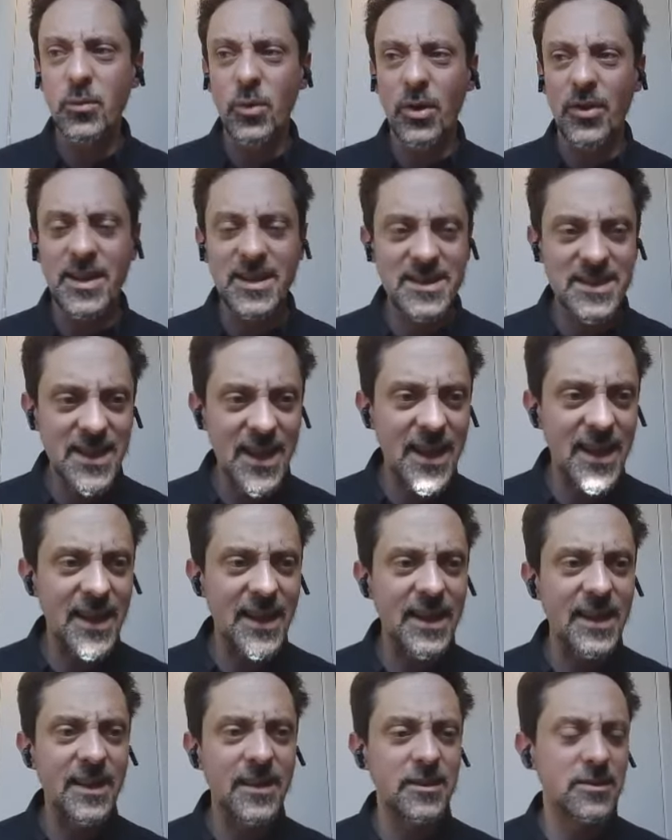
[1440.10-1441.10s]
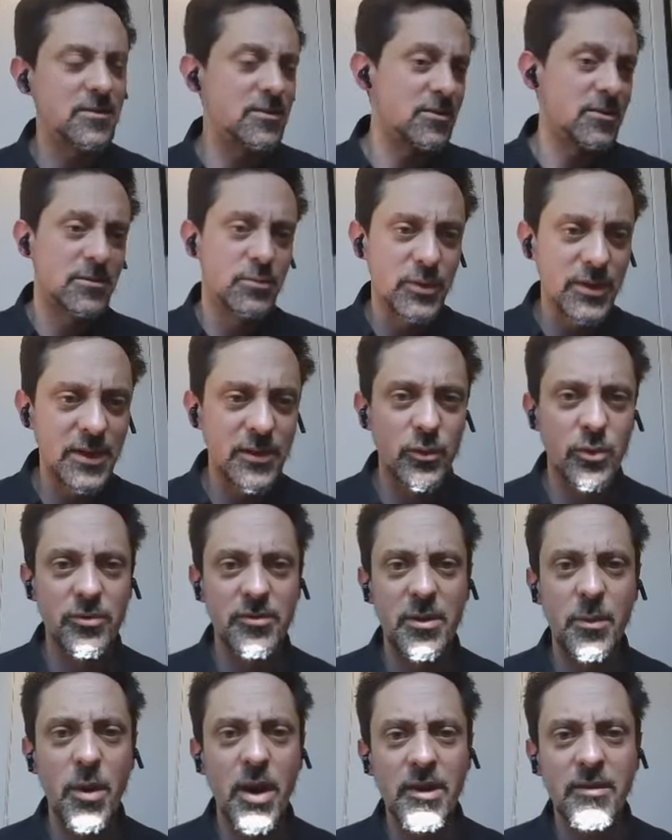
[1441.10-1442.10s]
what they're saying, just with an
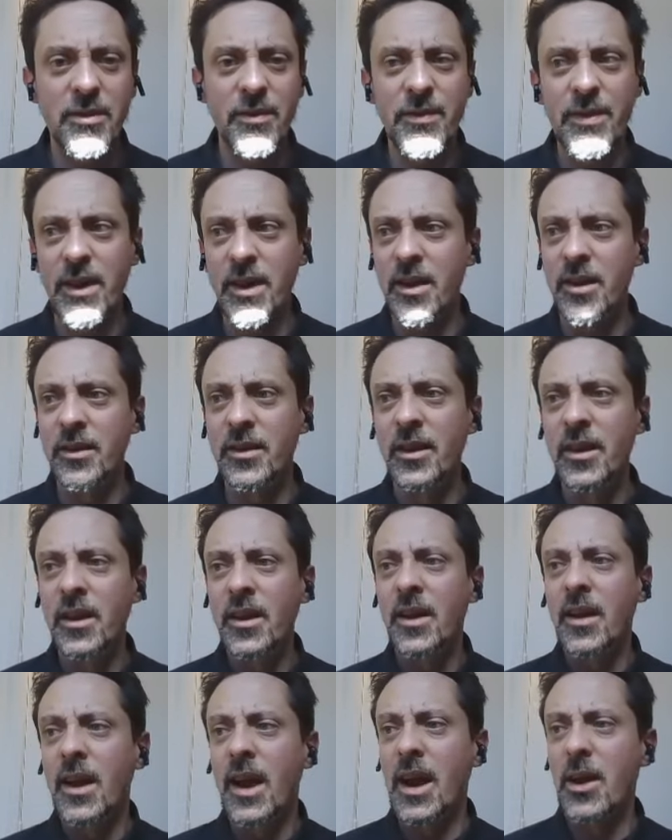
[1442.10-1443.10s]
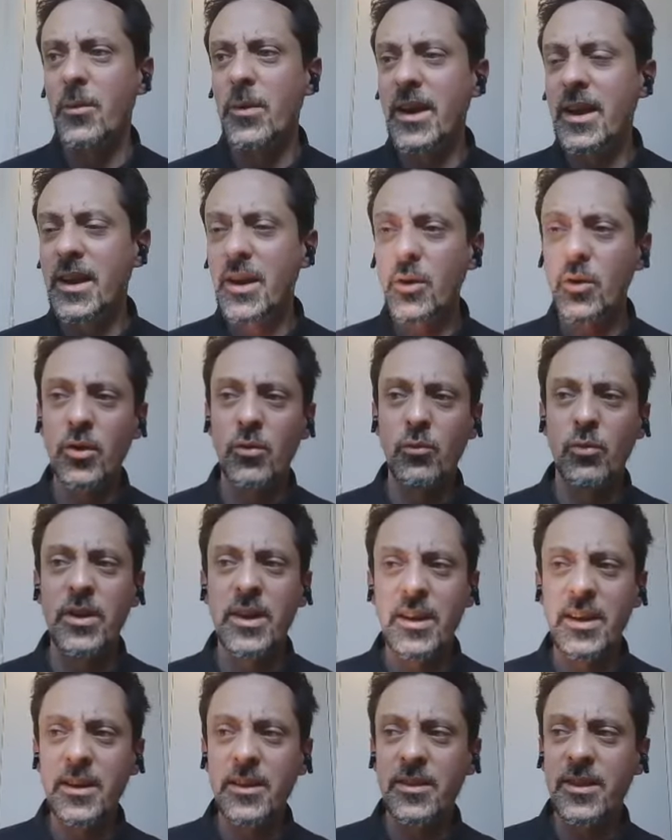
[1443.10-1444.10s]
ordinary microphone, and
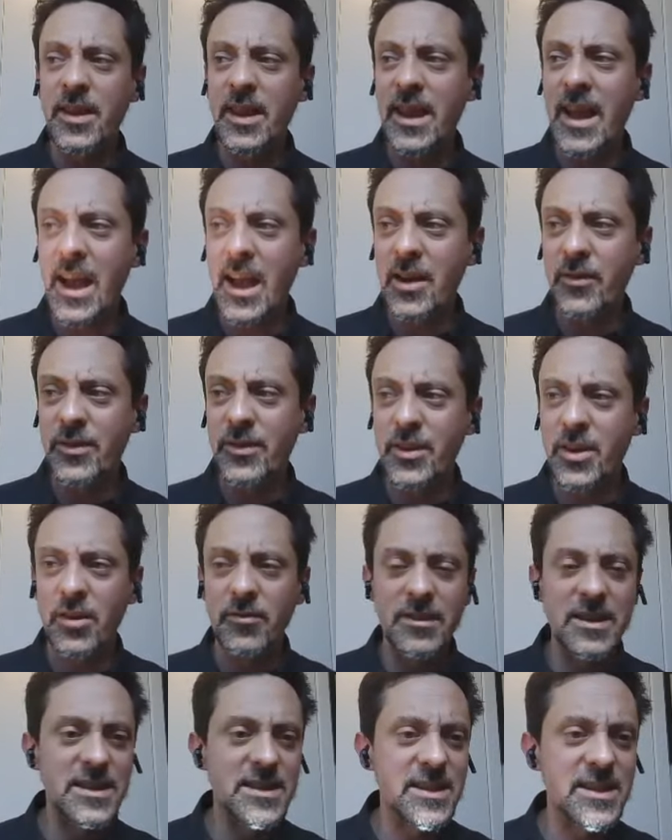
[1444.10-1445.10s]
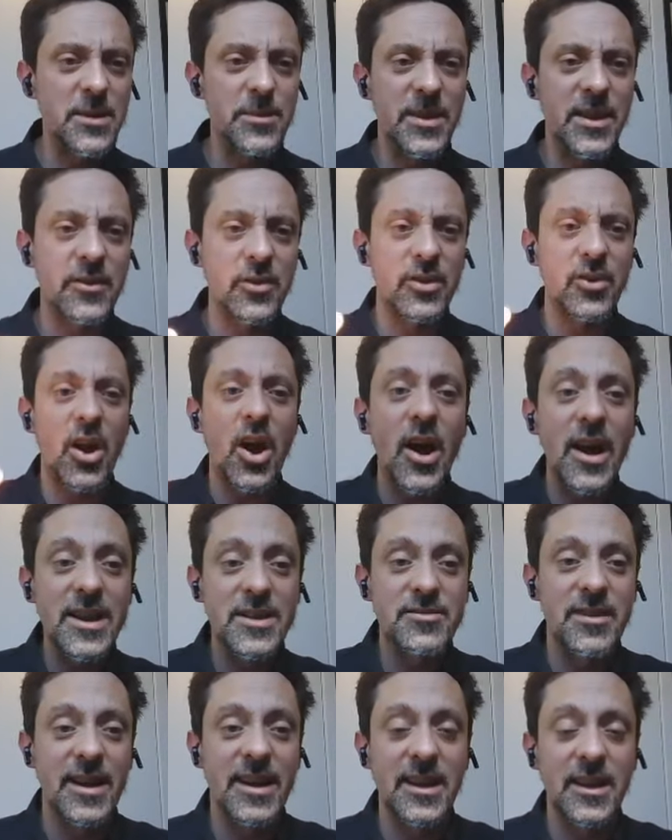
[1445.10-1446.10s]
they have, you can't really see, but they've got eye
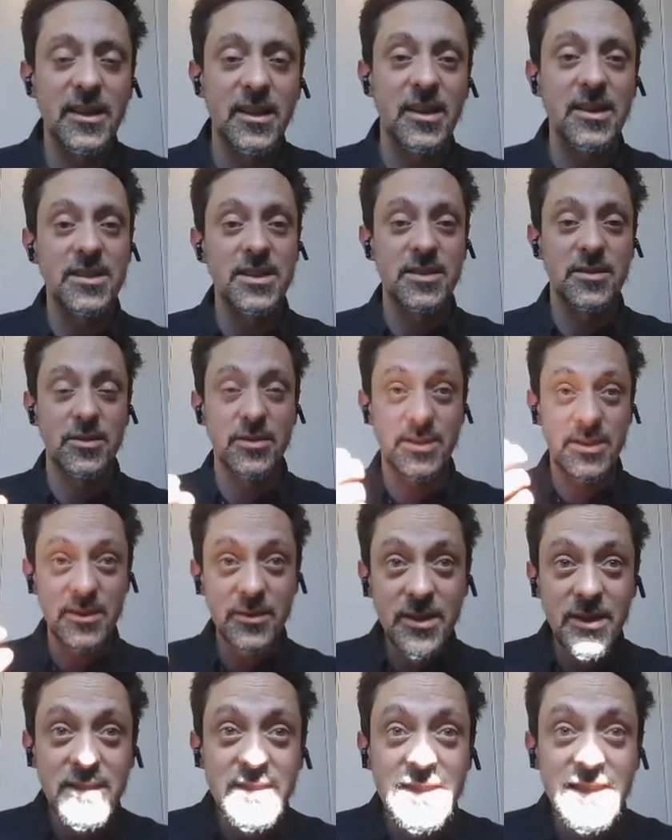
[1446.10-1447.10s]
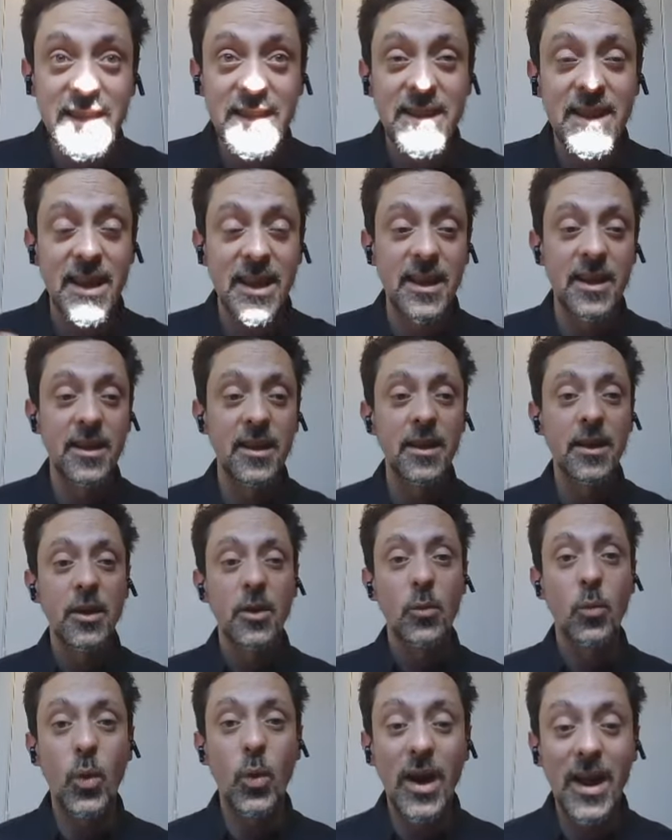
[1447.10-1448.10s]
tracking glasses on, so you can see
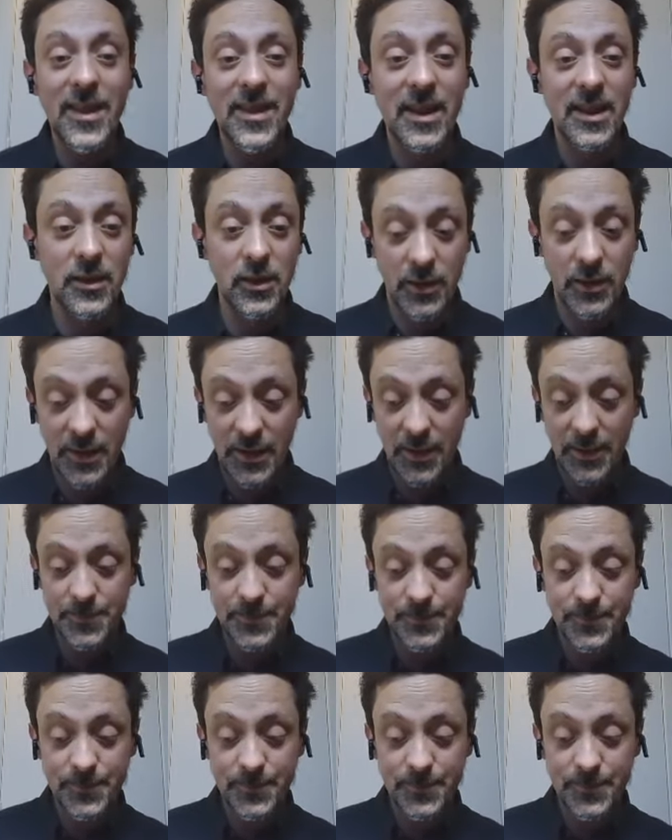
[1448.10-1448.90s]
where they're looking.